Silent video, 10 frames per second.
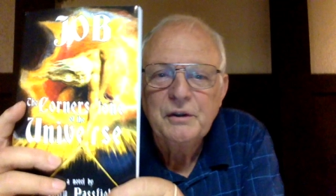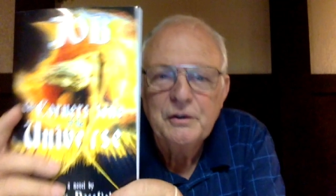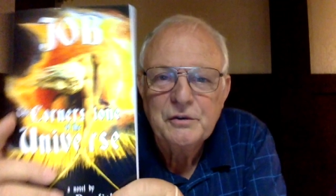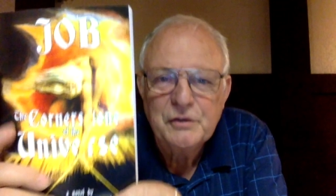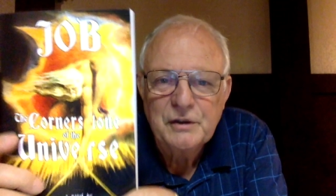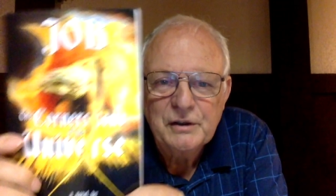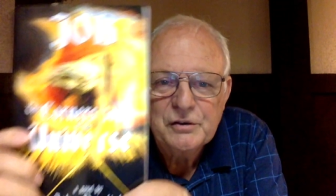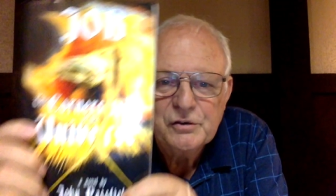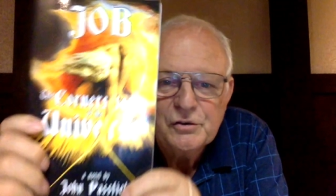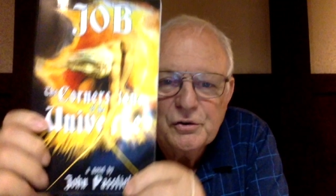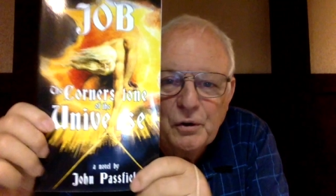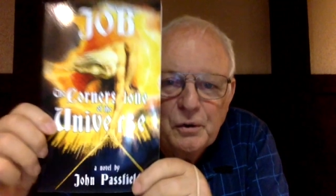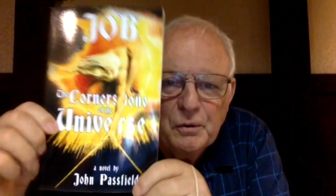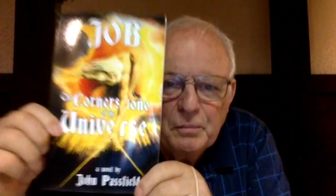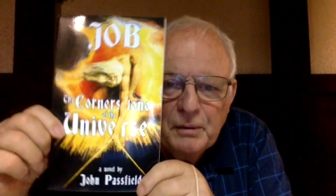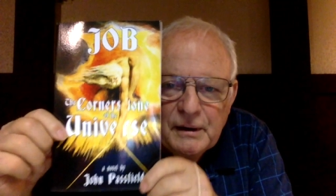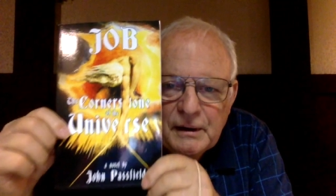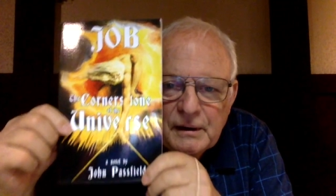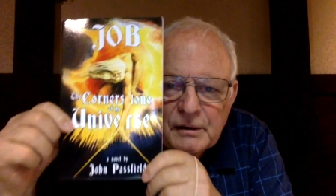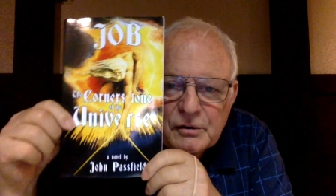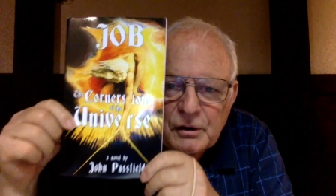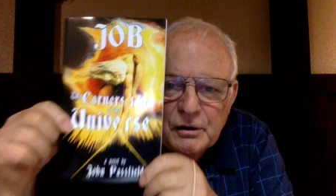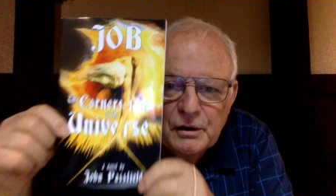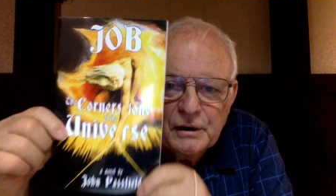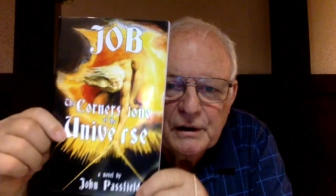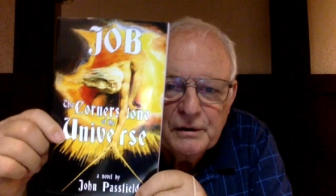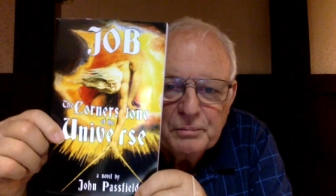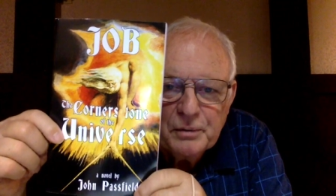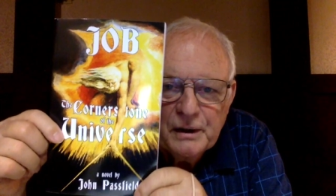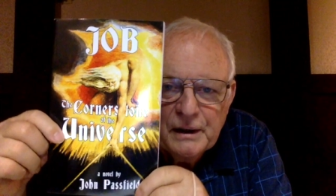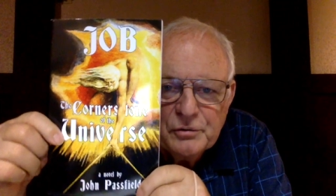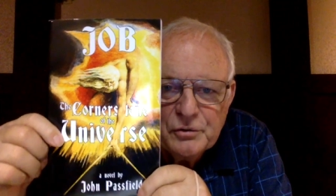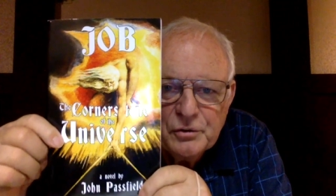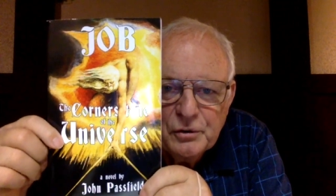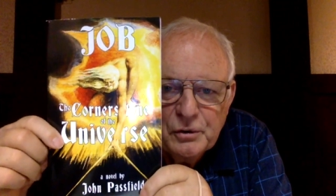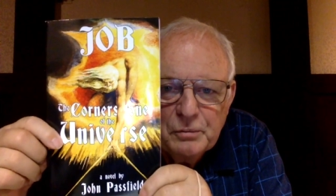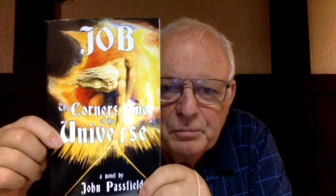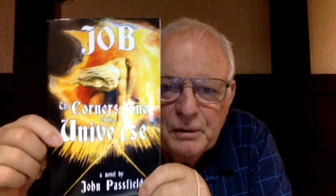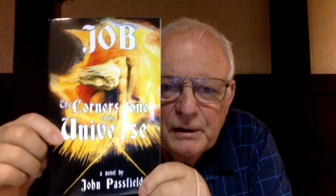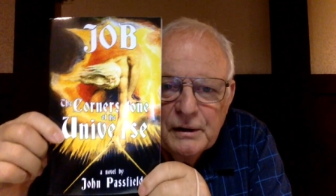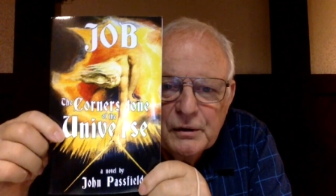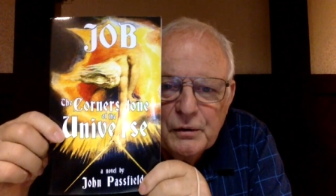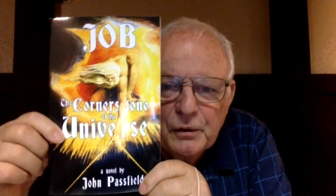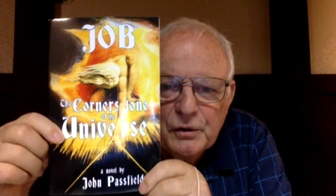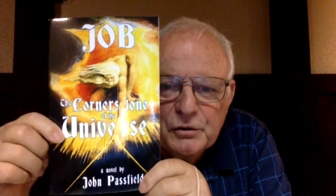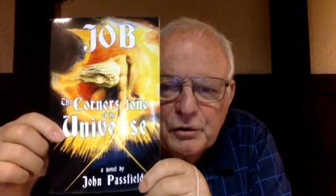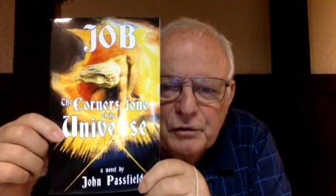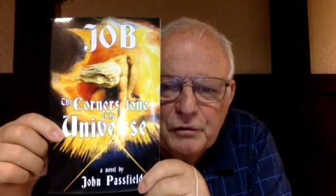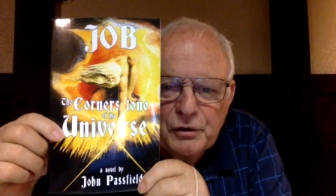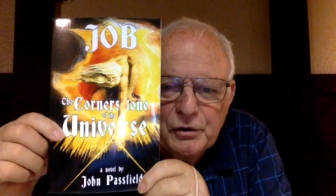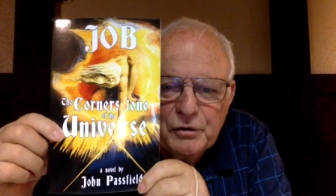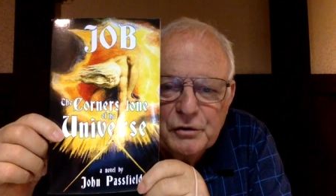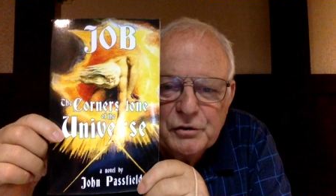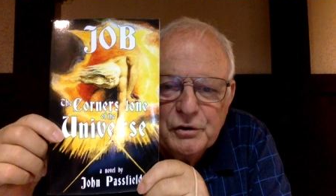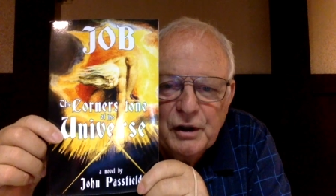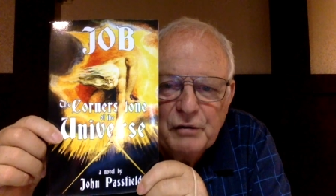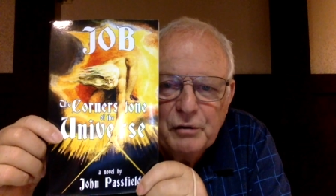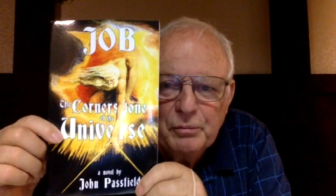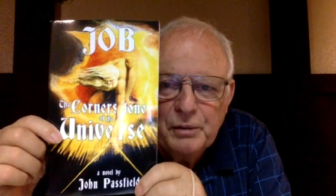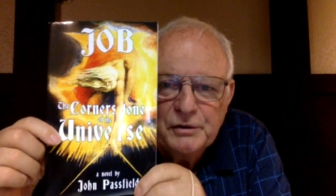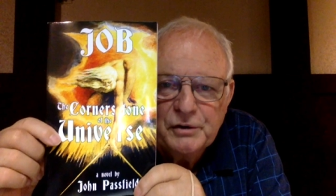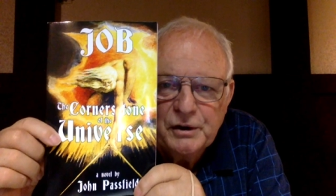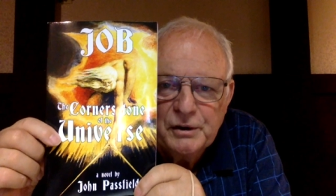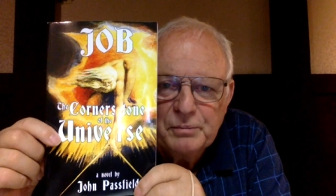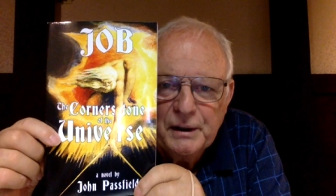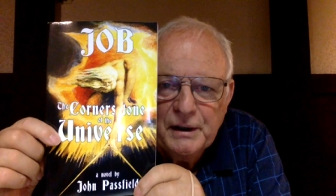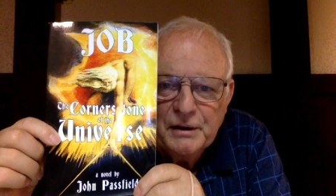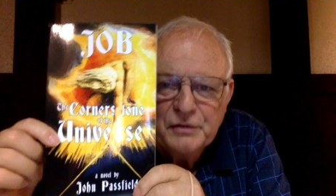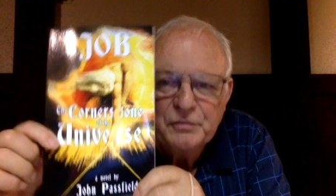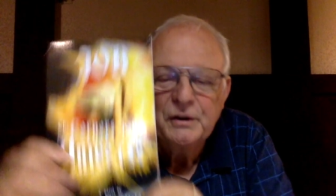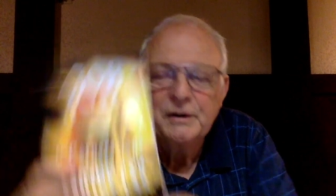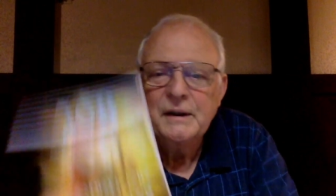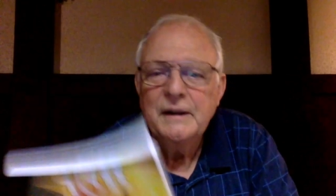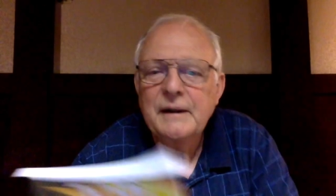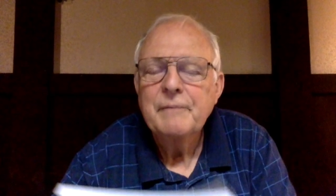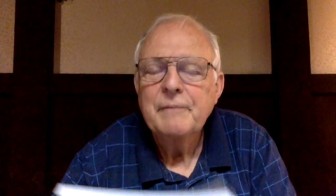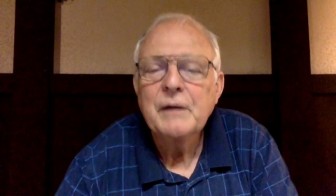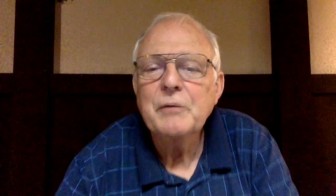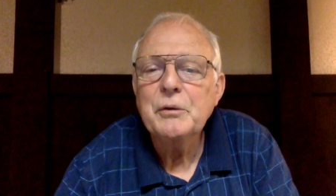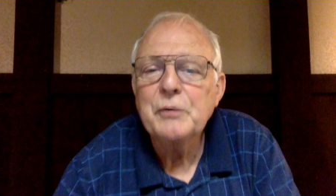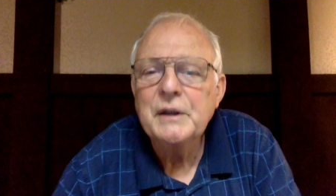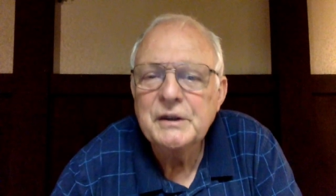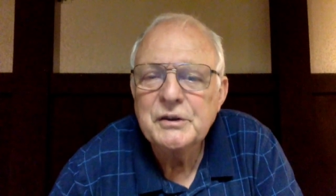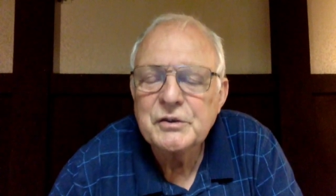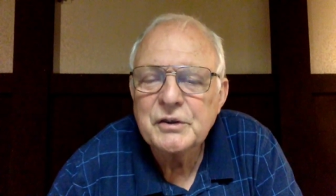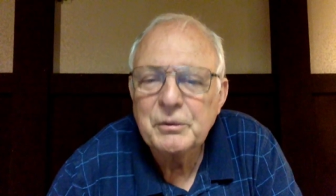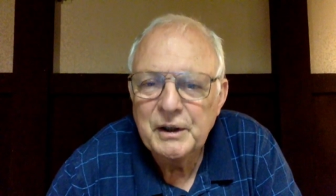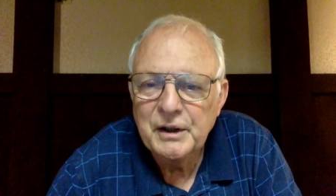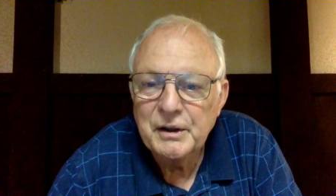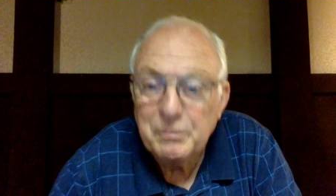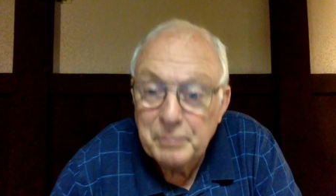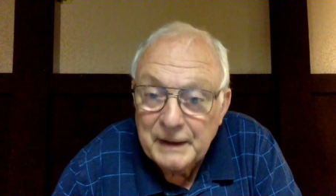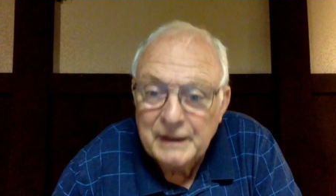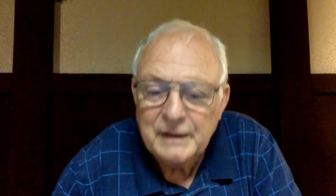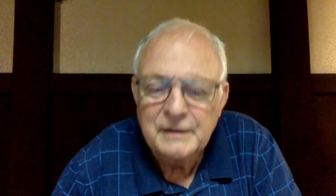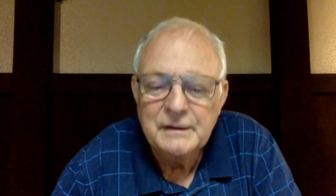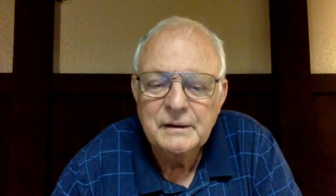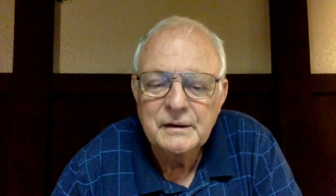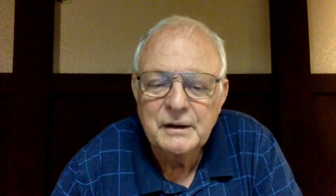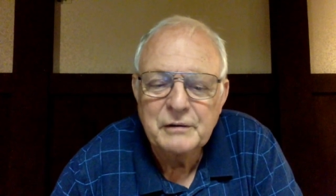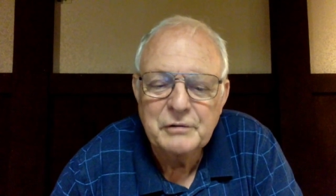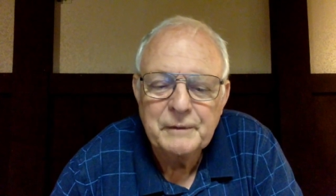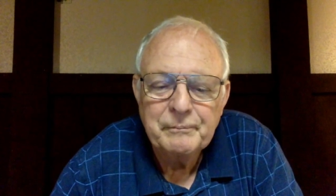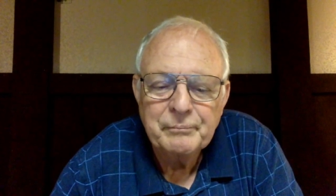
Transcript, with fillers: is this Job it's a little glary, perhaps. Job, The Cornerstone of the Universe, a novel by John Passfield. Let me read the summary on the back cover.